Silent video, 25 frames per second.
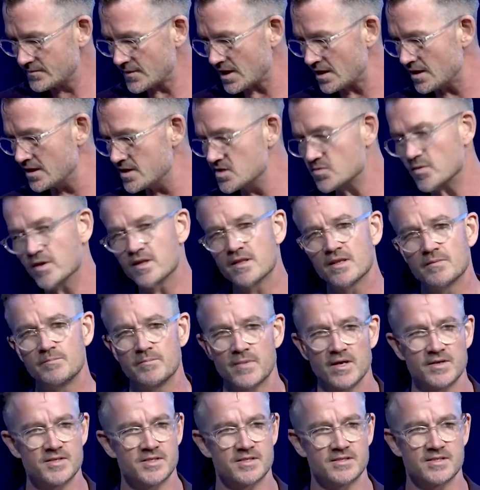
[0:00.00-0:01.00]
is one of the
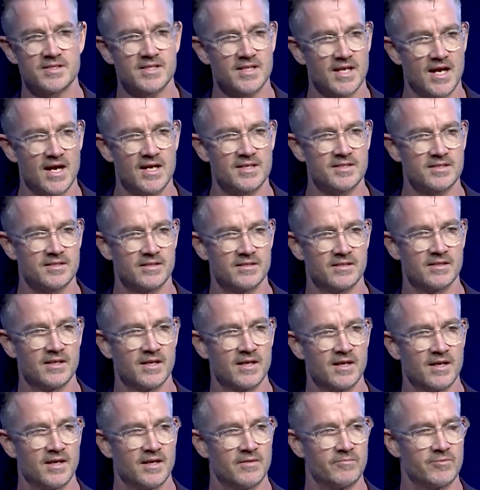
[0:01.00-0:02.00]
most discussed and
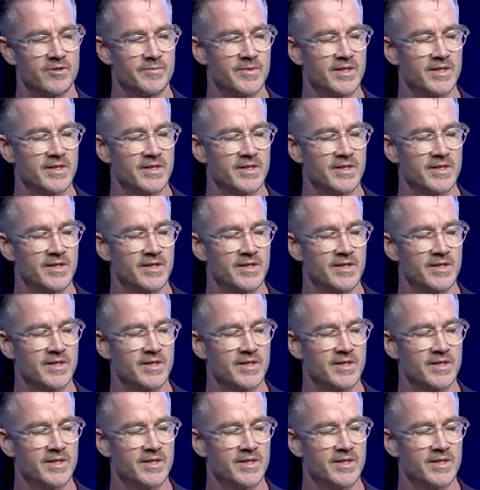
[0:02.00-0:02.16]
probably